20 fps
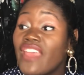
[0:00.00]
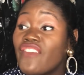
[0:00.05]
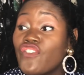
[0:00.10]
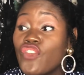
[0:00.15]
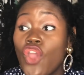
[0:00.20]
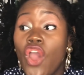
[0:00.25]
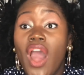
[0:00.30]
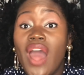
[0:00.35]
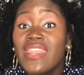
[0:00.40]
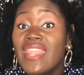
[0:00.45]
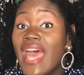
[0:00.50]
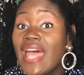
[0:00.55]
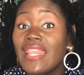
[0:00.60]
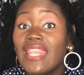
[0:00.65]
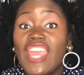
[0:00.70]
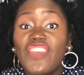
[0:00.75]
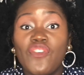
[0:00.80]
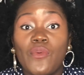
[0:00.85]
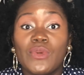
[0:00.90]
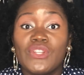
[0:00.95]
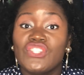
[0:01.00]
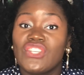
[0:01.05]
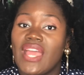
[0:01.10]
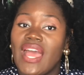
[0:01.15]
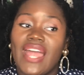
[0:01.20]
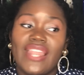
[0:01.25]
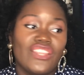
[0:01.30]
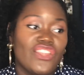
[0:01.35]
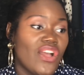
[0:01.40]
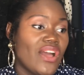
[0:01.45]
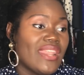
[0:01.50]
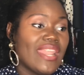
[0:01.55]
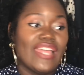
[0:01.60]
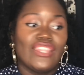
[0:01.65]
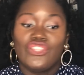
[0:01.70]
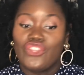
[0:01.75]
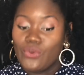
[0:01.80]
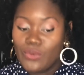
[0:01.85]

If y'all not leaving with John, y'all not